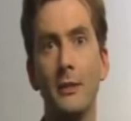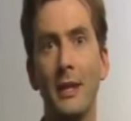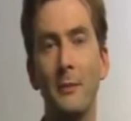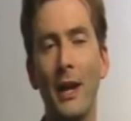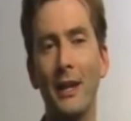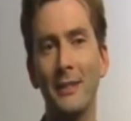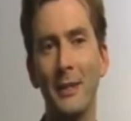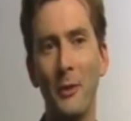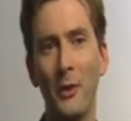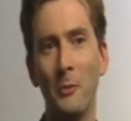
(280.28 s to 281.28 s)
sitting back and
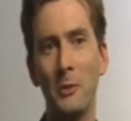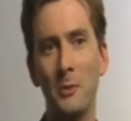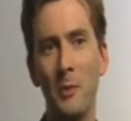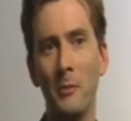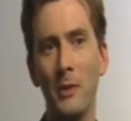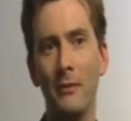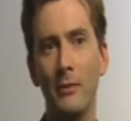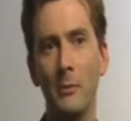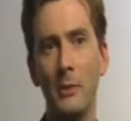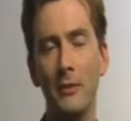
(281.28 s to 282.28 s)
seeing what the options might be
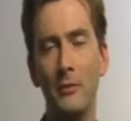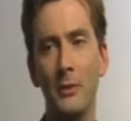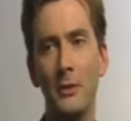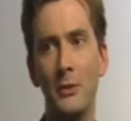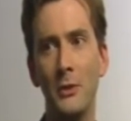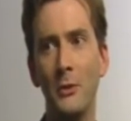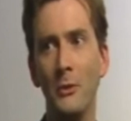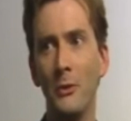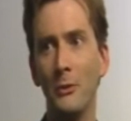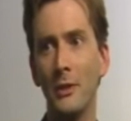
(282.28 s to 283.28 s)
for the immediate future. So
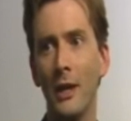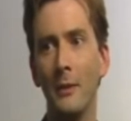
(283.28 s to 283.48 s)
who knows?